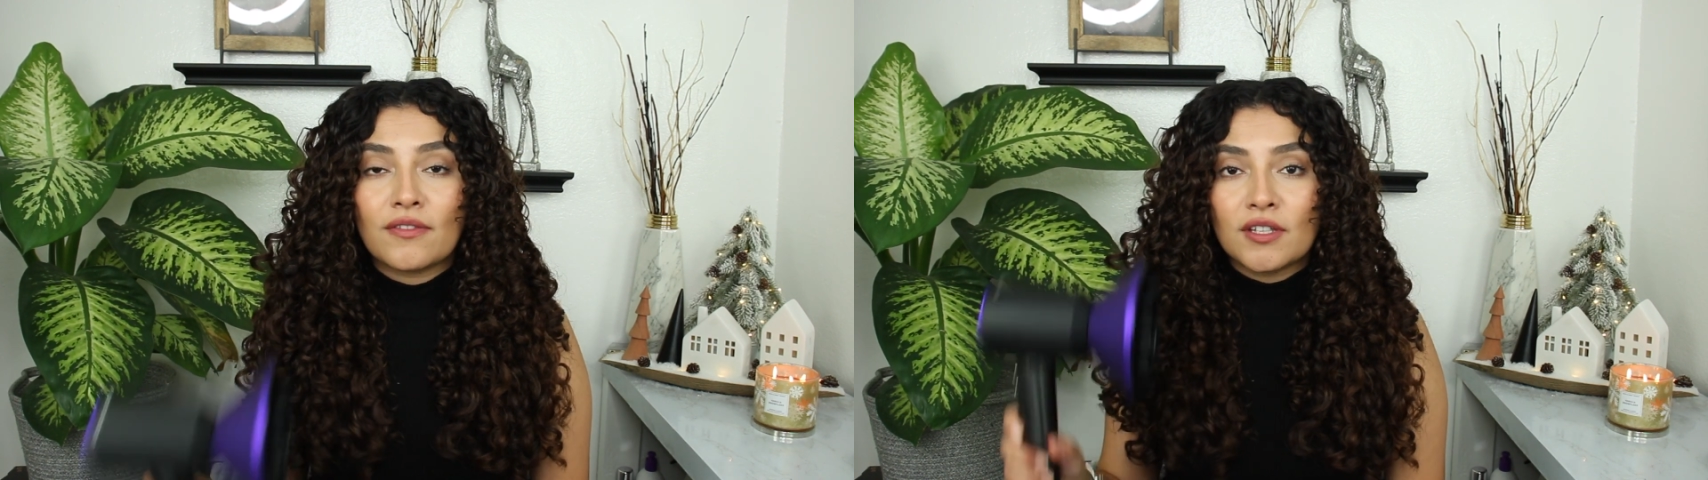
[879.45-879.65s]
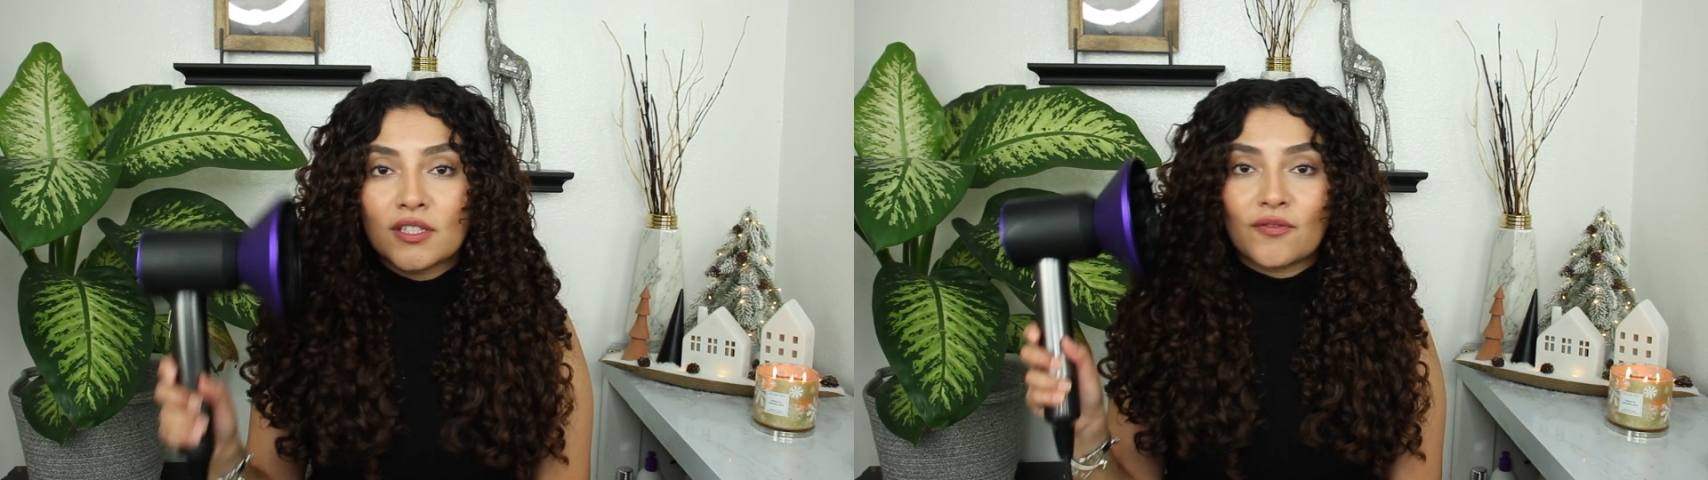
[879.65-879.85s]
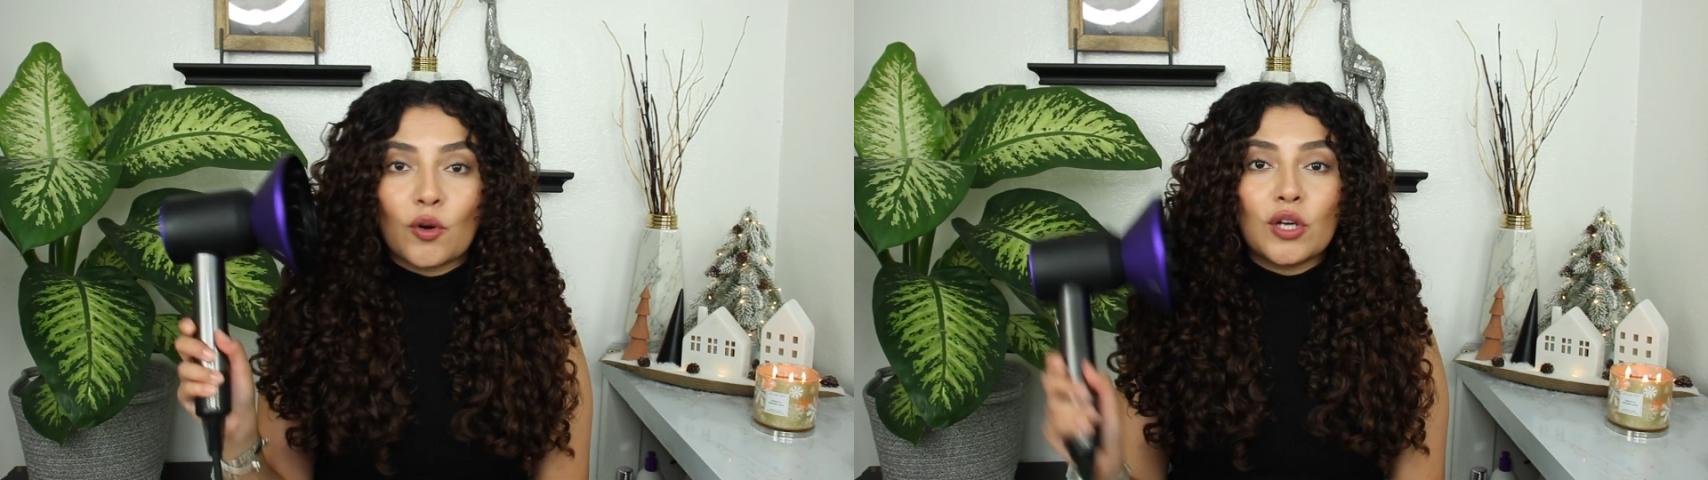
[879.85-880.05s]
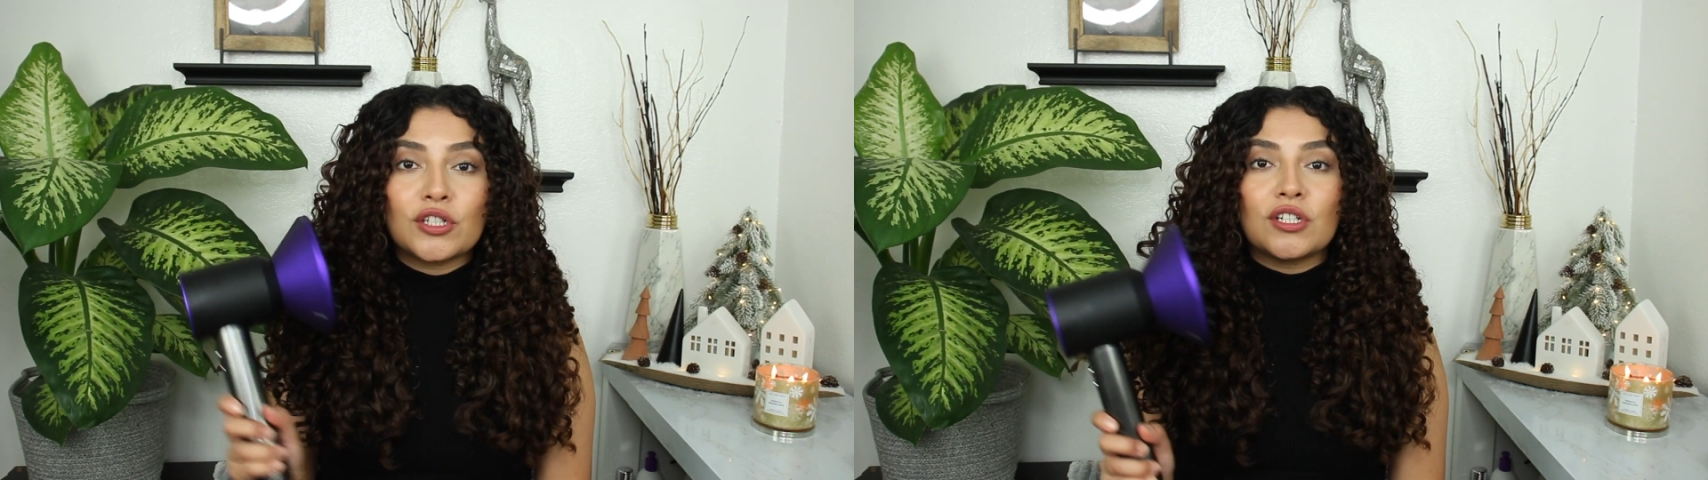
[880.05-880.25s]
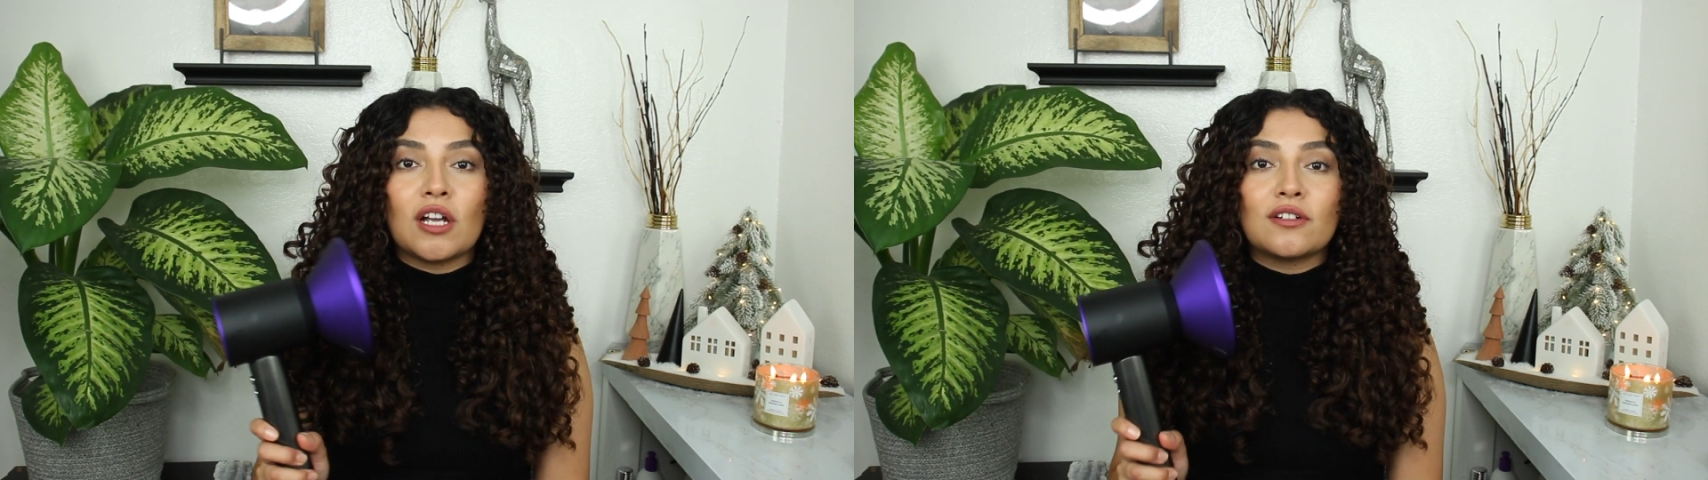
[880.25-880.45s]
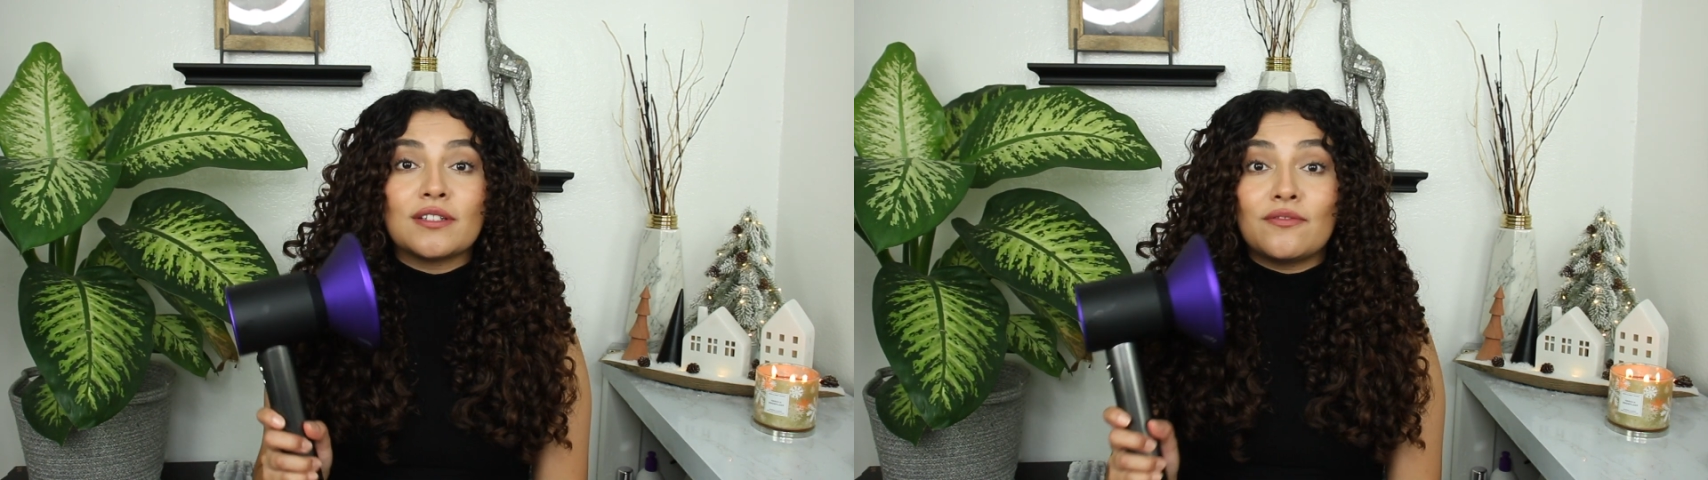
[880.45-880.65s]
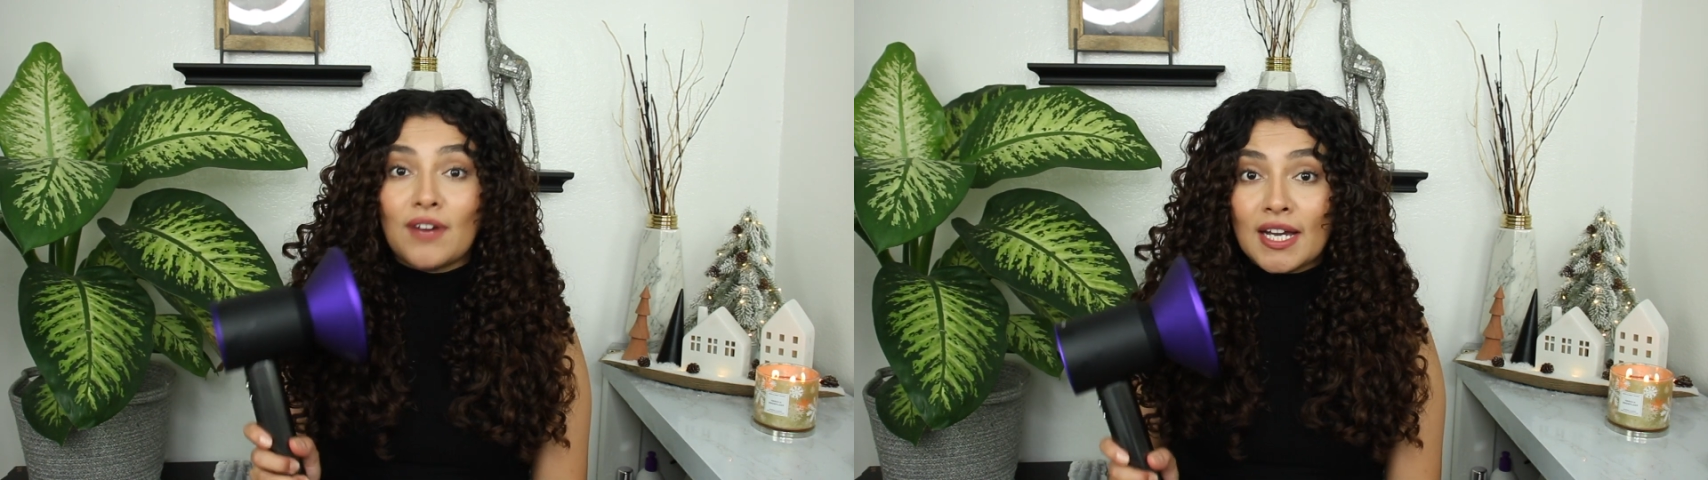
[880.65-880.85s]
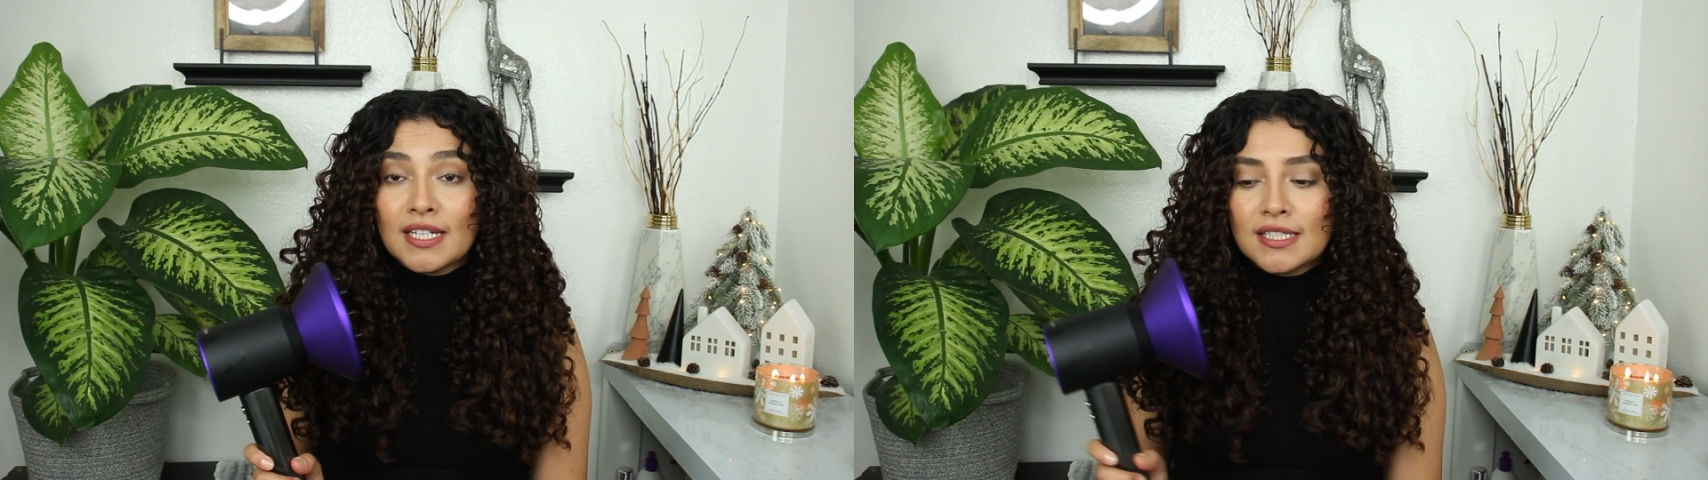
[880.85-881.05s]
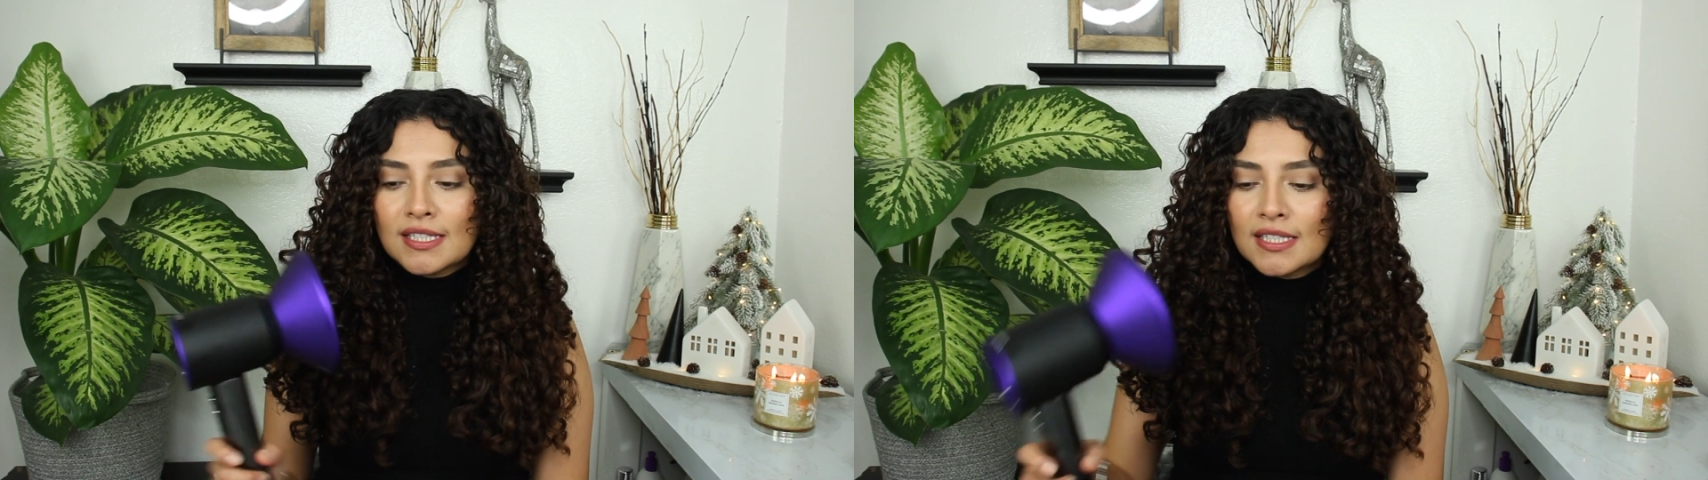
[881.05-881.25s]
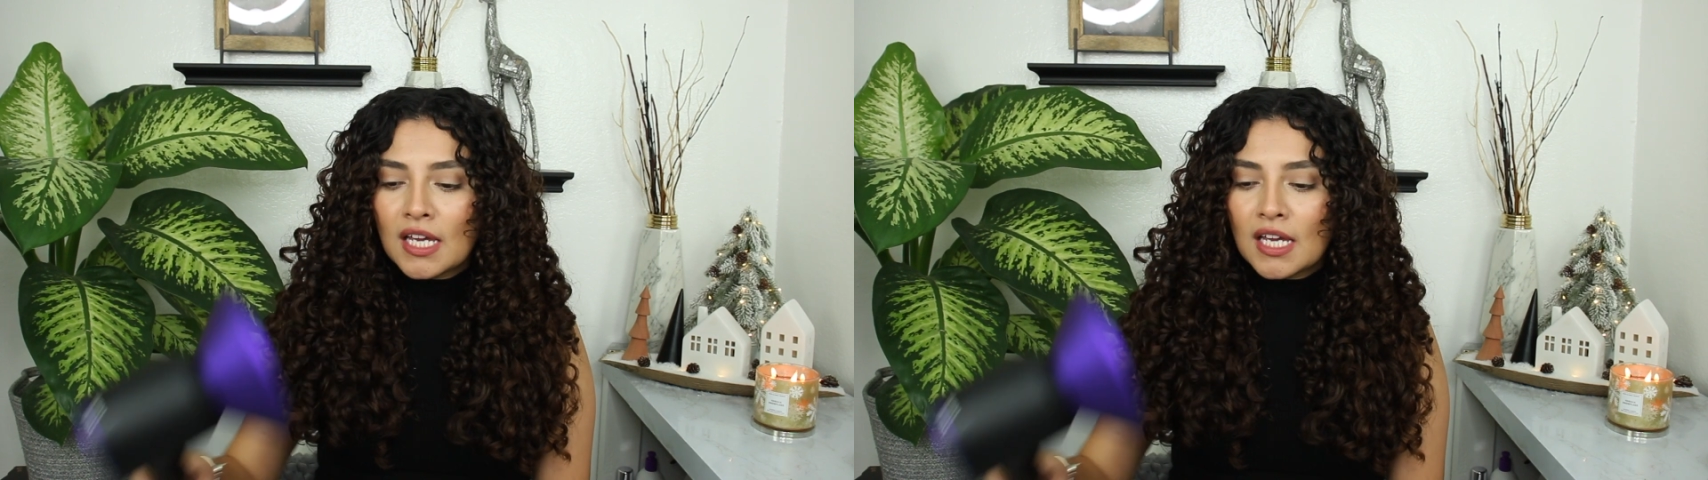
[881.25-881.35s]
this $400 device.